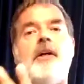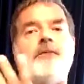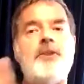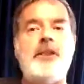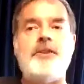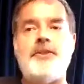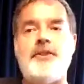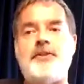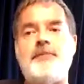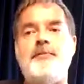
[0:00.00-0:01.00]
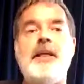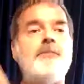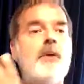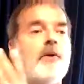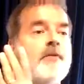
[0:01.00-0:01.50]
of Jesus
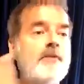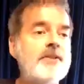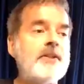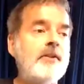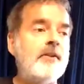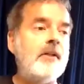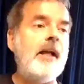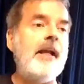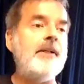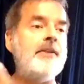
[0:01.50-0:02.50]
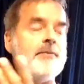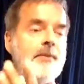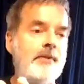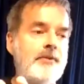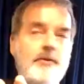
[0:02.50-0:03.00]
being both physical and
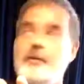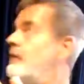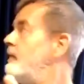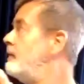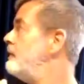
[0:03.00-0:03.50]
spiritual.